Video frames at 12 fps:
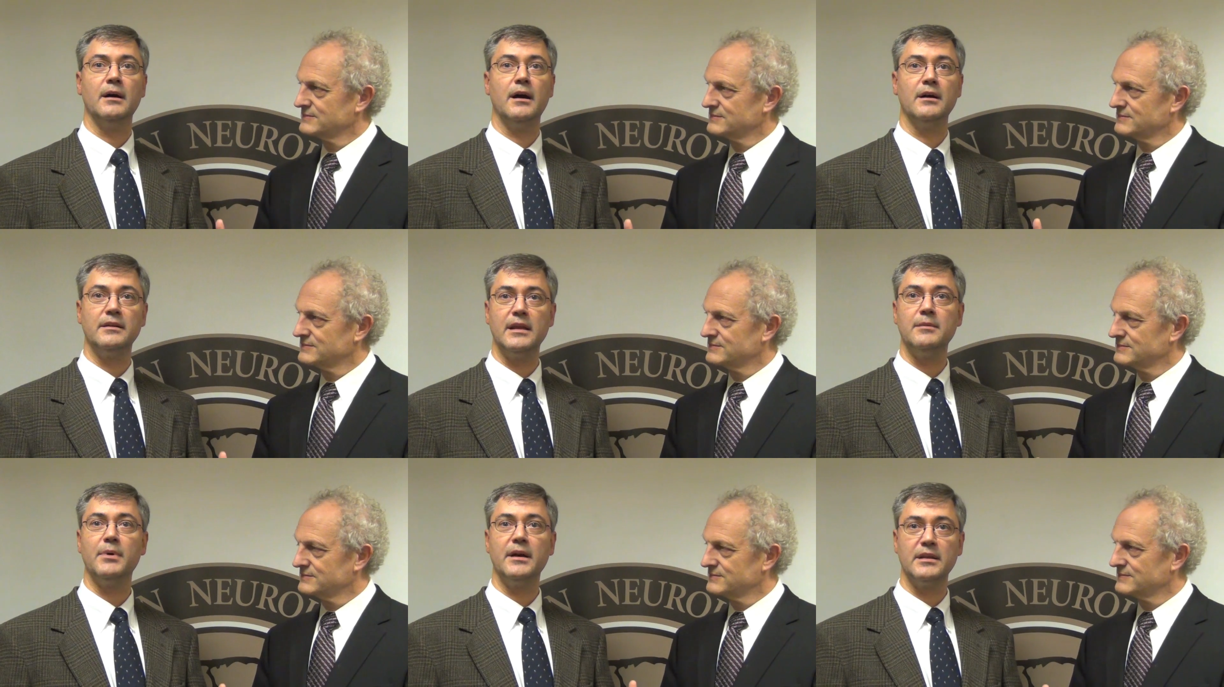
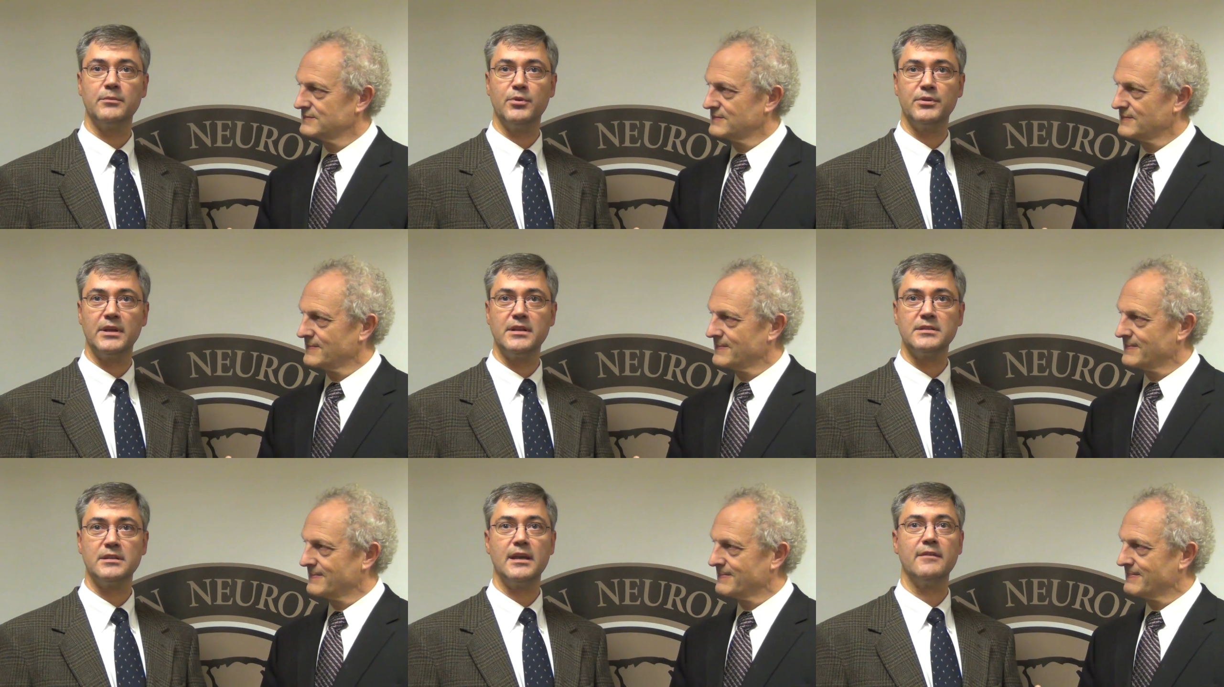Speaker 1: RNA binding
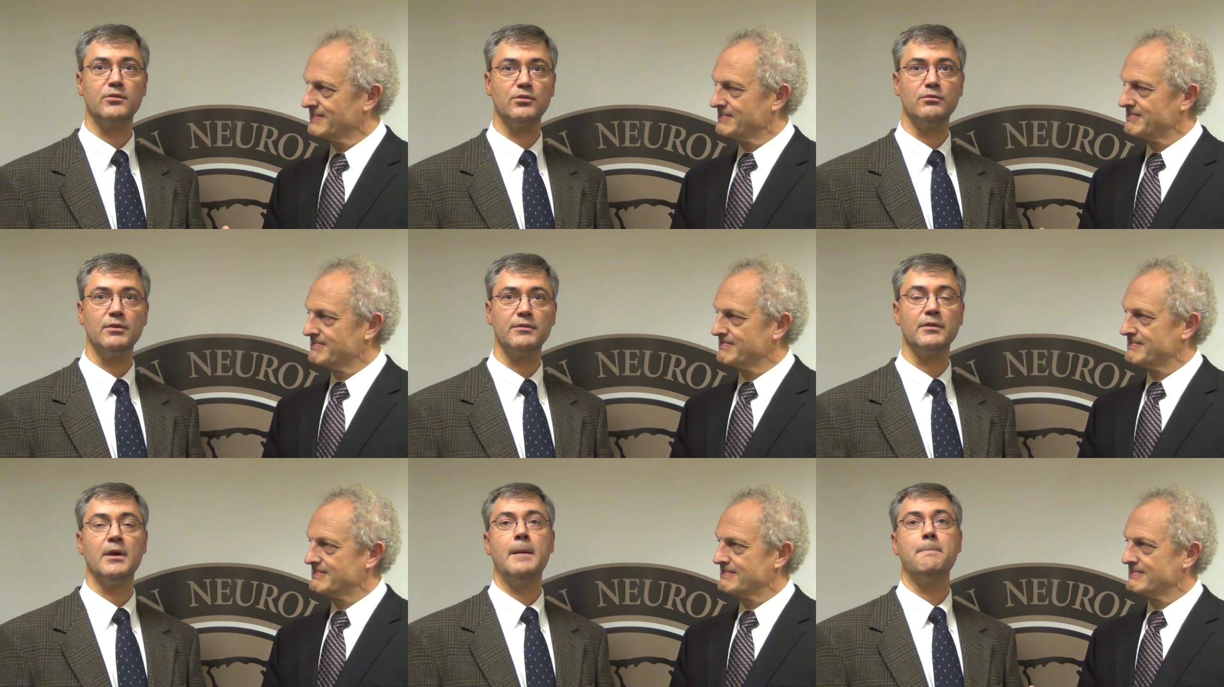proteins that have to do
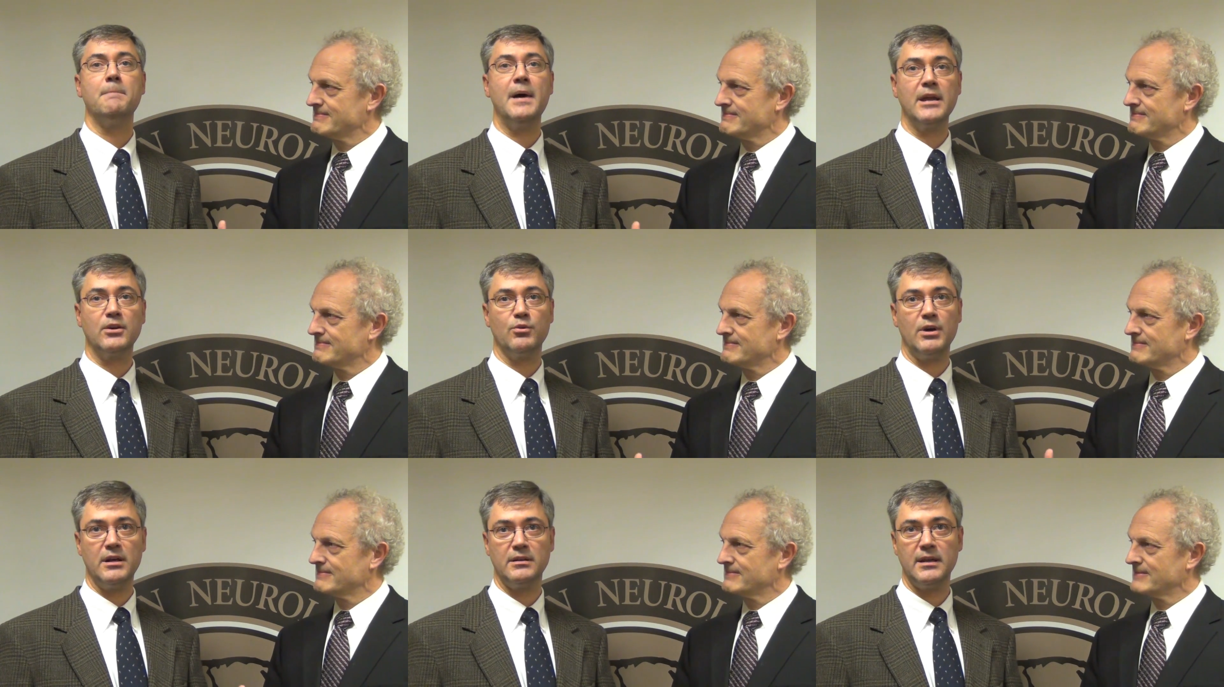with
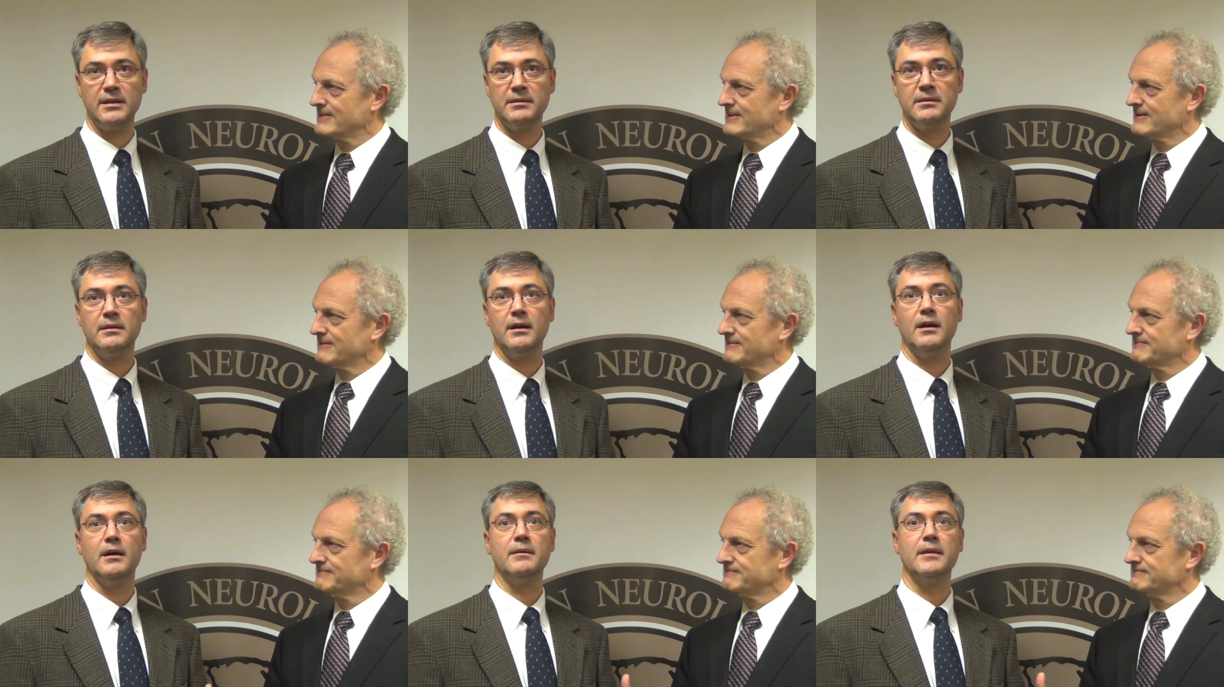microRNA
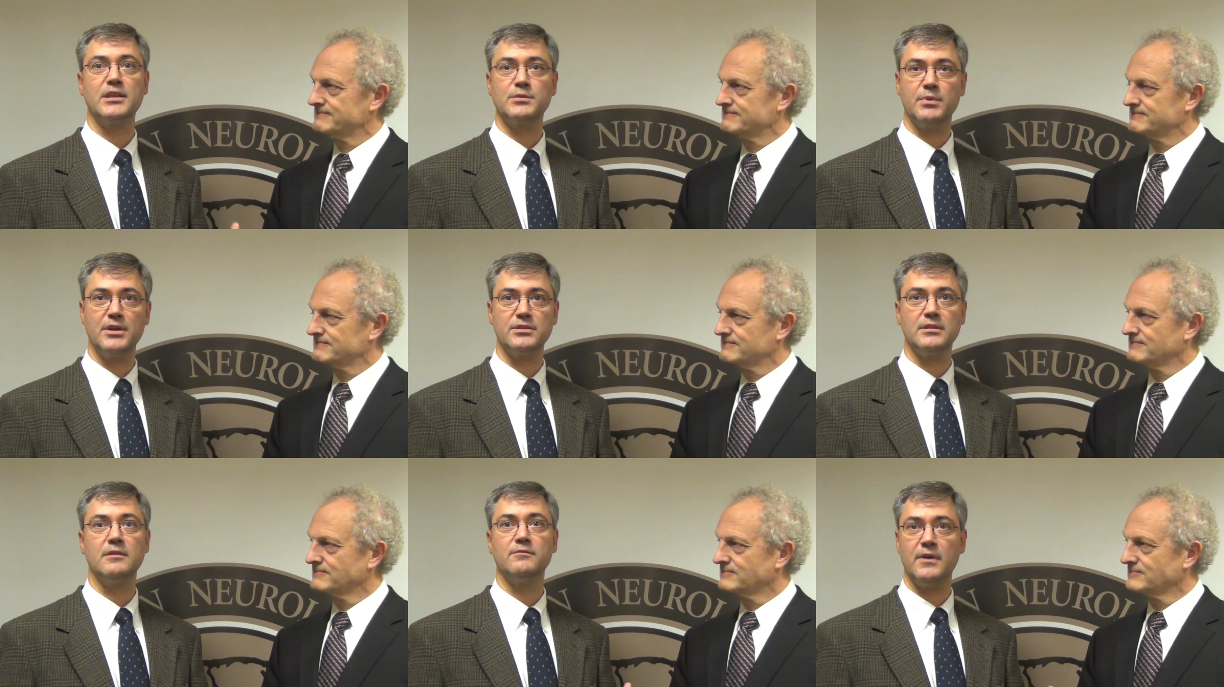
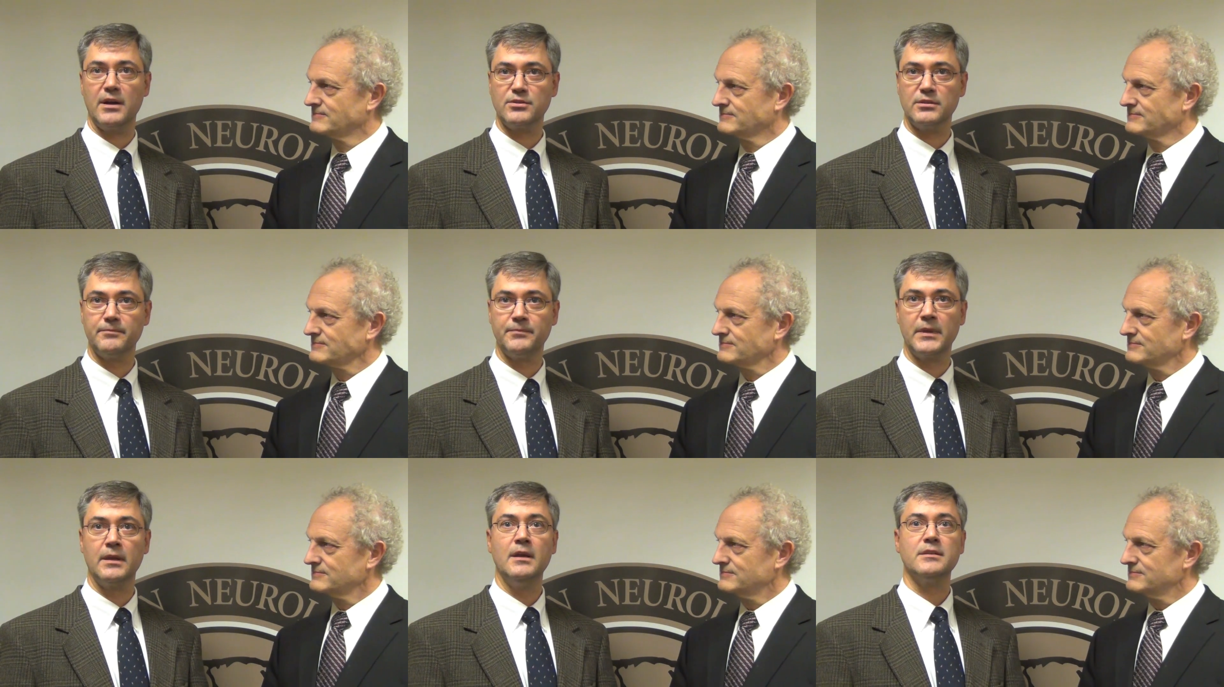expression and function,
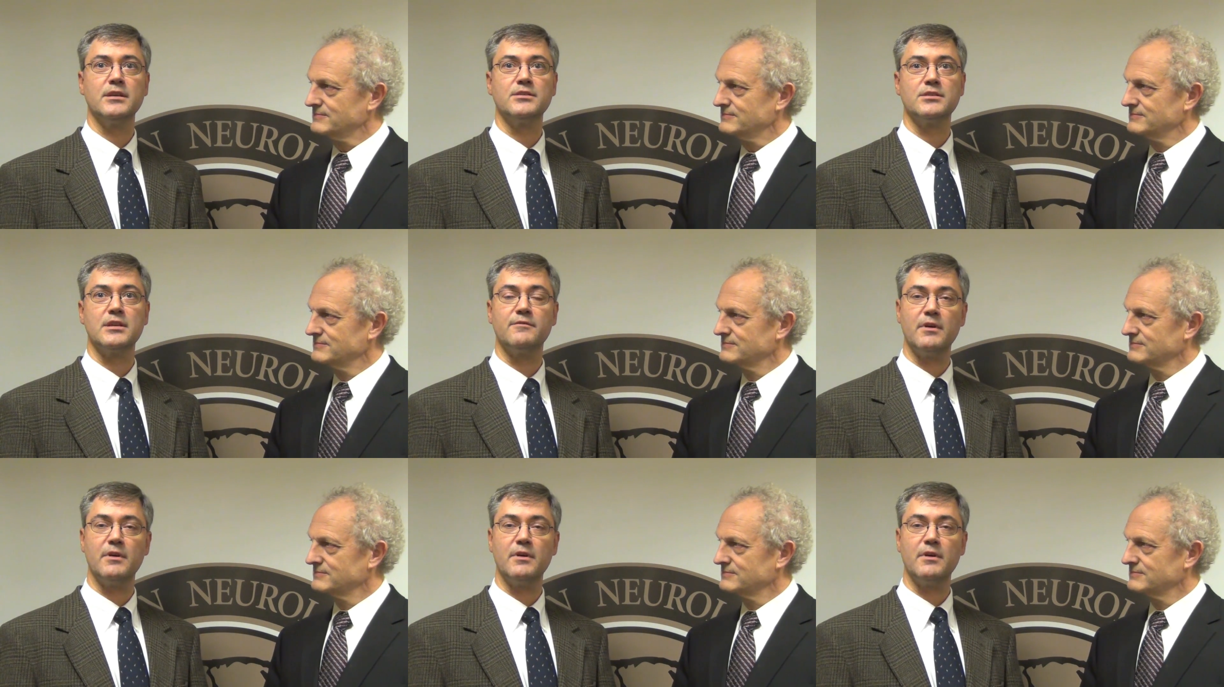such as